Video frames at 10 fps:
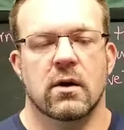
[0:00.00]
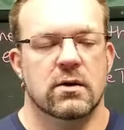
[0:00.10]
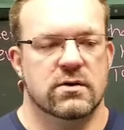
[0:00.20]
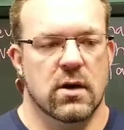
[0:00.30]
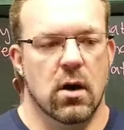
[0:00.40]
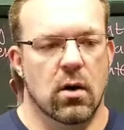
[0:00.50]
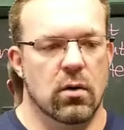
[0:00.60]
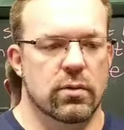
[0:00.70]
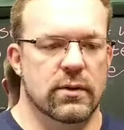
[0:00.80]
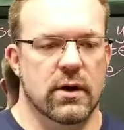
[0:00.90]

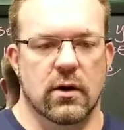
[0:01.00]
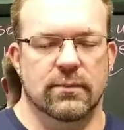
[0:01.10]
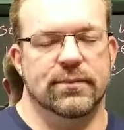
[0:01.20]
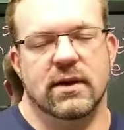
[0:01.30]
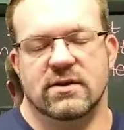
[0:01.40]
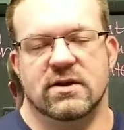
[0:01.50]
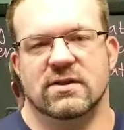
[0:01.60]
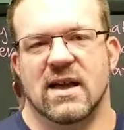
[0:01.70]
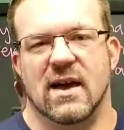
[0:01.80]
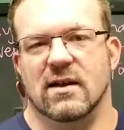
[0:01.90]
So, you know, it's
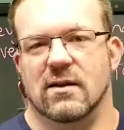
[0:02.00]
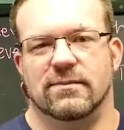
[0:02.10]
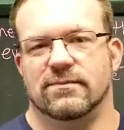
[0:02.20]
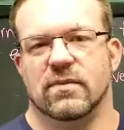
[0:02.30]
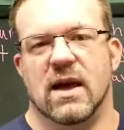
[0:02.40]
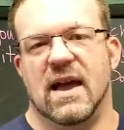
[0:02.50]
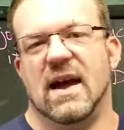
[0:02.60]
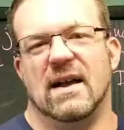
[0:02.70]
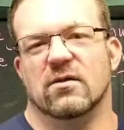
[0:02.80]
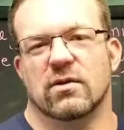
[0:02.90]
just kind of,
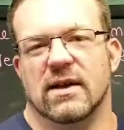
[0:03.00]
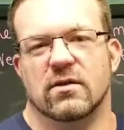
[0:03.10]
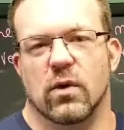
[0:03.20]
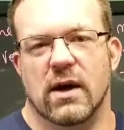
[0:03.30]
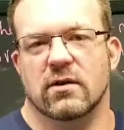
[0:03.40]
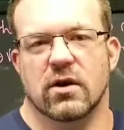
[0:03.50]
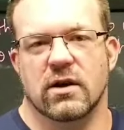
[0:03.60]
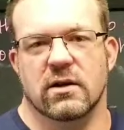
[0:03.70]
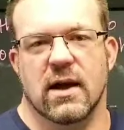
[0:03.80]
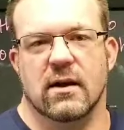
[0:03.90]
I don't like the way I look
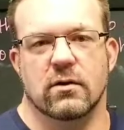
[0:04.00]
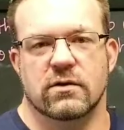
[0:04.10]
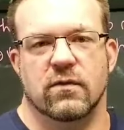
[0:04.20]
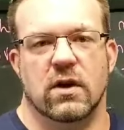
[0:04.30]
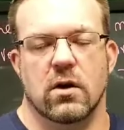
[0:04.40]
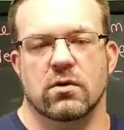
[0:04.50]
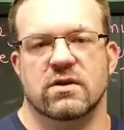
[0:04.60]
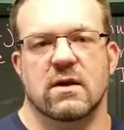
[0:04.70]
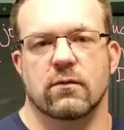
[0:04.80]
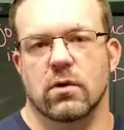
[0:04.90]
in a lot of those
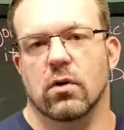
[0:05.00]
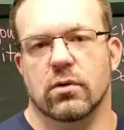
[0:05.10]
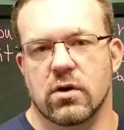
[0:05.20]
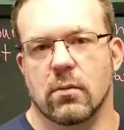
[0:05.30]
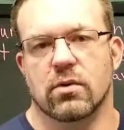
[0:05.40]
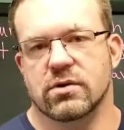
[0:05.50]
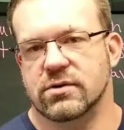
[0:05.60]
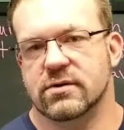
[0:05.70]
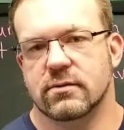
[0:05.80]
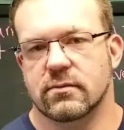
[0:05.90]
videos, even though the
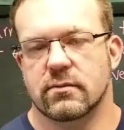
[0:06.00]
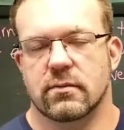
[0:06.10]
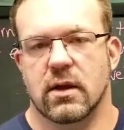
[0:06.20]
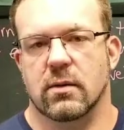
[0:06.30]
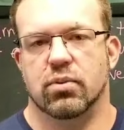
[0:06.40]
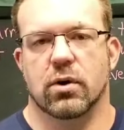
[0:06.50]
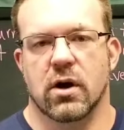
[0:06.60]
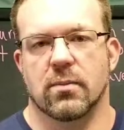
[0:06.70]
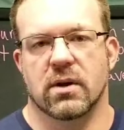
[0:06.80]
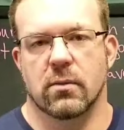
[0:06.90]
numbers that I'm putting
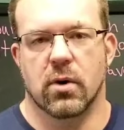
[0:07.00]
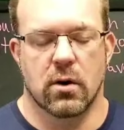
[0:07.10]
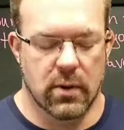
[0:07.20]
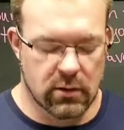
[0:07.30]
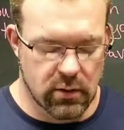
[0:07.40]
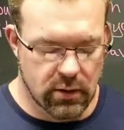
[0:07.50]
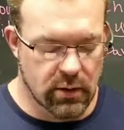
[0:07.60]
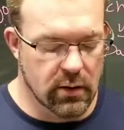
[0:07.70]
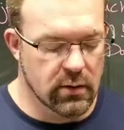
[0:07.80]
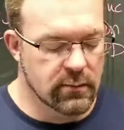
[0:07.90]
up on the barbell look
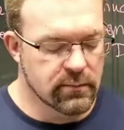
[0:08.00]
good.